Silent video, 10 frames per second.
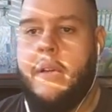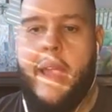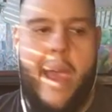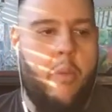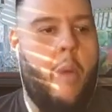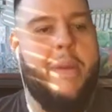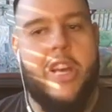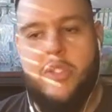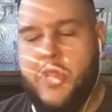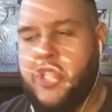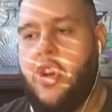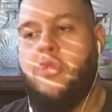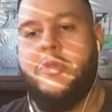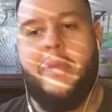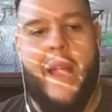Yeah, well, because when
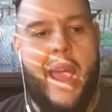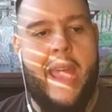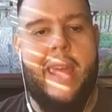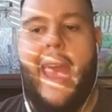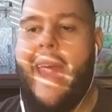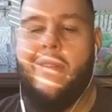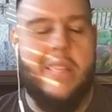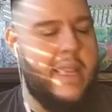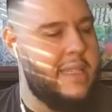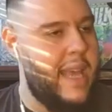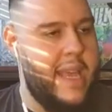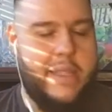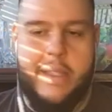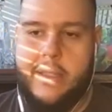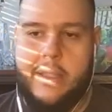Joe is playing, everything
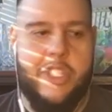changes.